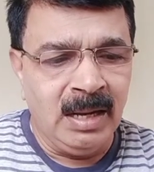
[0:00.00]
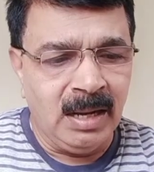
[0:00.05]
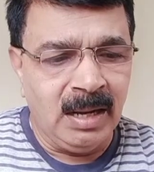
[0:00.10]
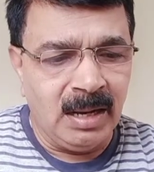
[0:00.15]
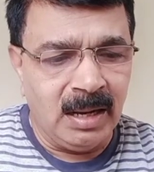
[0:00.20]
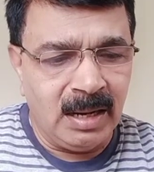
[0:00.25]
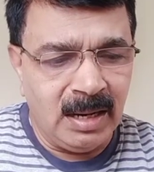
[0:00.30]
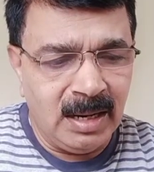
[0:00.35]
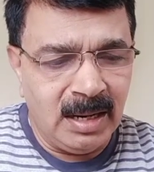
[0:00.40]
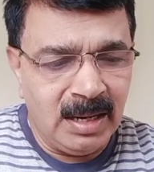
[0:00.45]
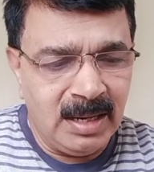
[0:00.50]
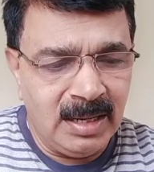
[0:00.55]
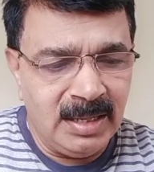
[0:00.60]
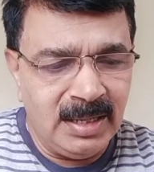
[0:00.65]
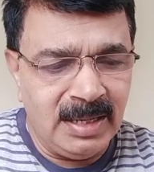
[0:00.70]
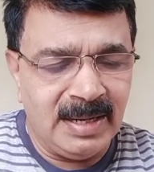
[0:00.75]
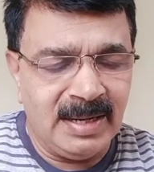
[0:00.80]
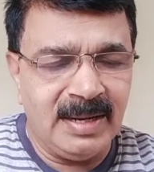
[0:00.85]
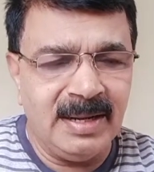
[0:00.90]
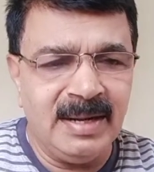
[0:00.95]
and
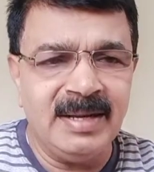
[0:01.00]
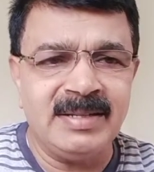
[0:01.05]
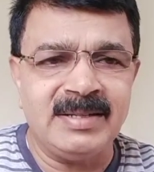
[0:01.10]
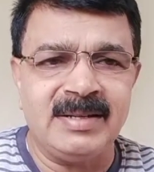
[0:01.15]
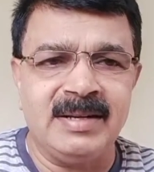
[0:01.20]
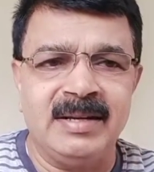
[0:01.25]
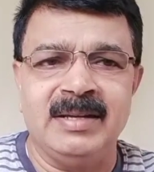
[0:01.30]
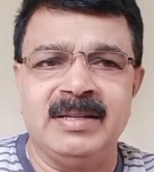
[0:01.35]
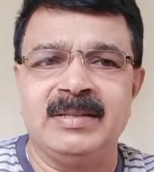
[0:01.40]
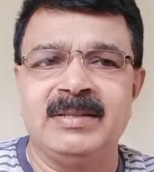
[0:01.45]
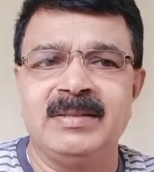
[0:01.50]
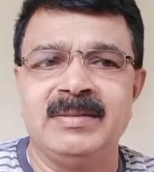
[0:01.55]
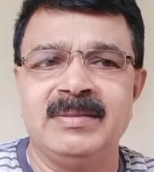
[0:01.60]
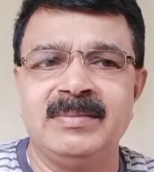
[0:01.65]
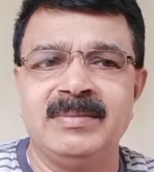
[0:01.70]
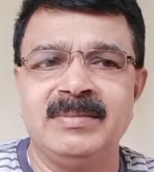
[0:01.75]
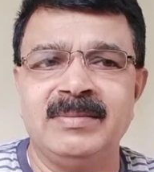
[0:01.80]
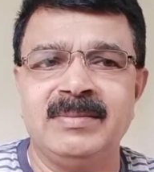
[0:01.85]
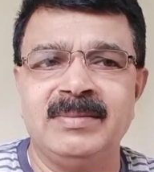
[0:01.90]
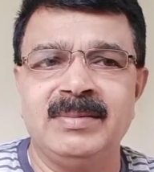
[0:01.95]
tasteless,
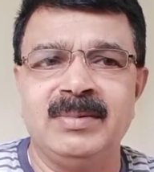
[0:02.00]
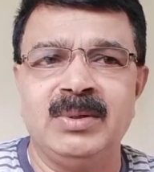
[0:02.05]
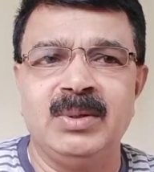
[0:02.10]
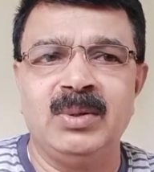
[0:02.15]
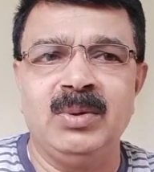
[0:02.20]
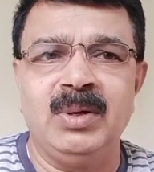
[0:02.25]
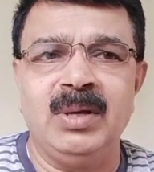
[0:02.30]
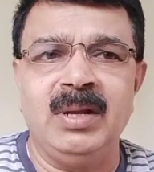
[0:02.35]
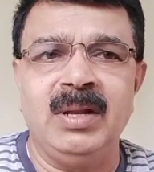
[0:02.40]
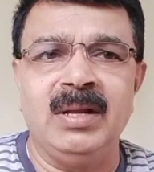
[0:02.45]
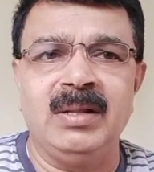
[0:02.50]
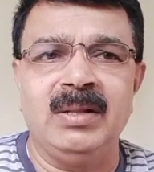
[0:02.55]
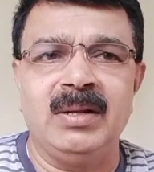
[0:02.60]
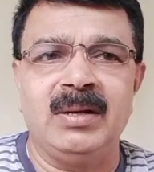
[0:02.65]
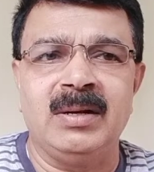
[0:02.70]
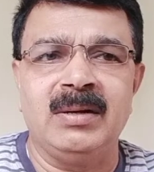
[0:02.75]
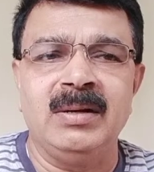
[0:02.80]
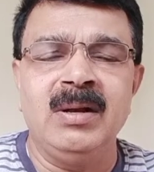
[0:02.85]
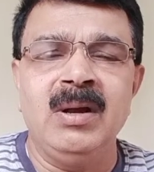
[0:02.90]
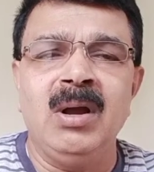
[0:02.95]
no any other,
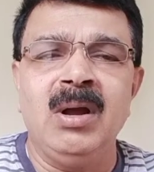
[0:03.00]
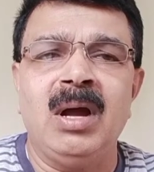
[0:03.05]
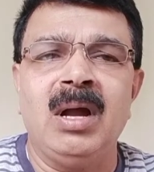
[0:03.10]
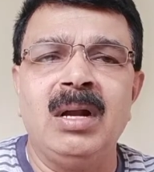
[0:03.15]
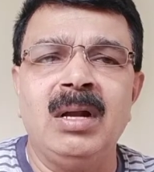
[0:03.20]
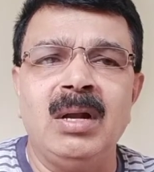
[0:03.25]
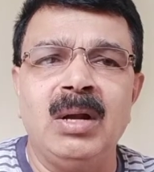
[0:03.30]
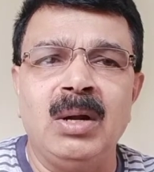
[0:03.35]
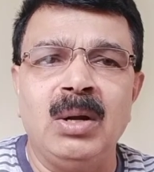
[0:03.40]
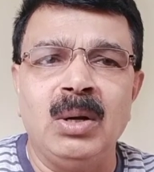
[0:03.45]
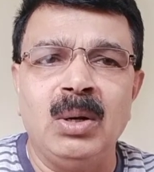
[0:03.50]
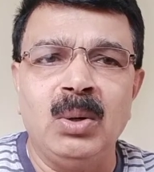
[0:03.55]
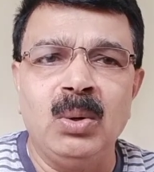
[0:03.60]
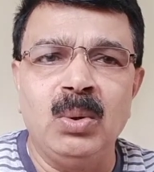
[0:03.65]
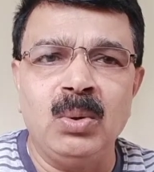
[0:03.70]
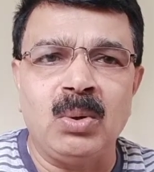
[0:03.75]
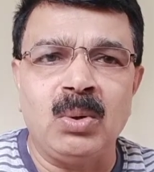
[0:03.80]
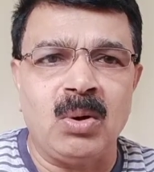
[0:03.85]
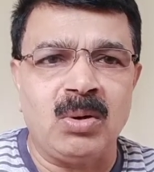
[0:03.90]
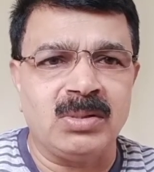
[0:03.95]
and no
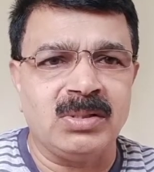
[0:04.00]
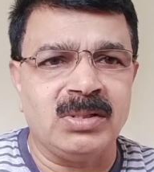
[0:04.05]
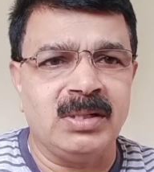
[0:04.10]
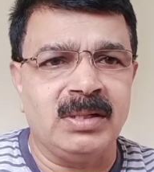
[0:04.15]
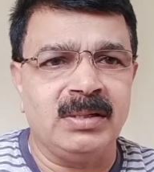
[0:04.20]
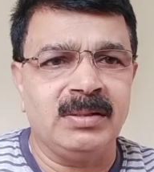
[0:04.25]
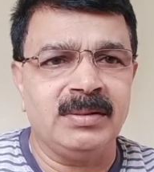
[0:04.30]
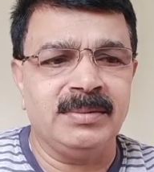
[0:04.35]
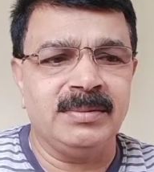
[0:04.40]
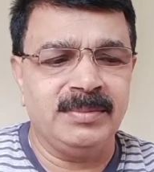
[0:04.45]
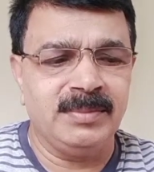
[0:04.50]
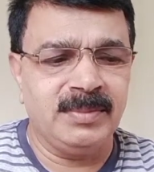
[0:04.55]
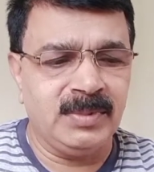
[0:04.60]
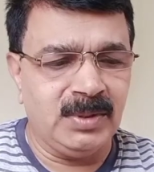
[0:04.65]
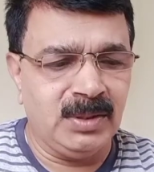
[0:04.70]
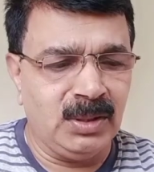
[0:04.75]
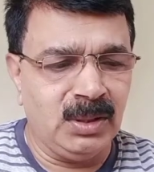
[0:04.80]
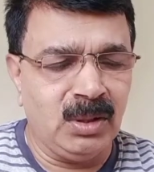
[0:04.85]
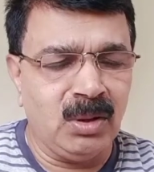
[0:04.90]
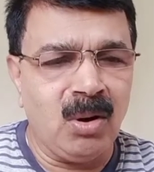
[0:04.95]
toxic,
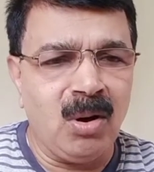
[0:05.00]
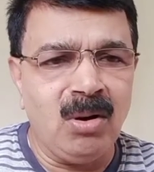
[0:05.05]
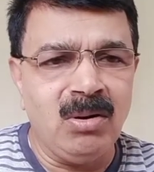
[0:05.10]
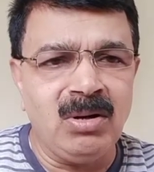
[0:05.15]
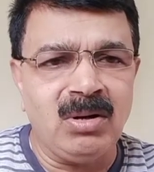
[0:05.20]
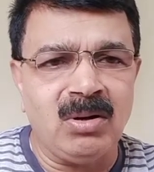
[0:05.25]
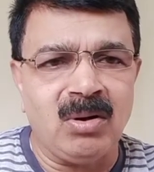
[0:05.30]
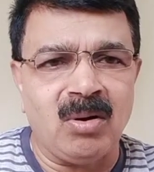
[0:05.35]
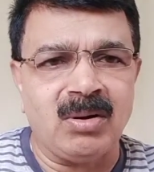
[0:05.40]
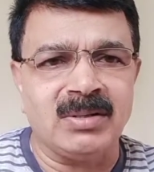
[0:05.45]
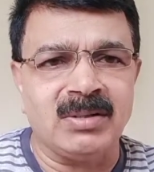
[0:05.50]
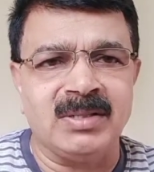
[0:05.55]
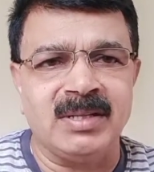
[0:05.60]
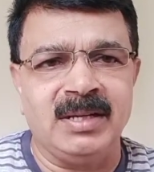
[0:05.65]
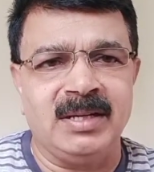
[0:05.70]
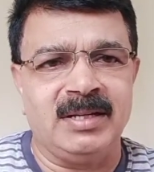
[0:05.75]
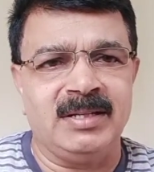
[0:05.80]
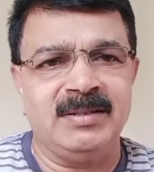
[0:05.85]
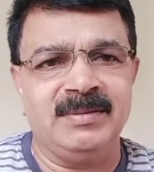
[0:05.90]
non-toxic.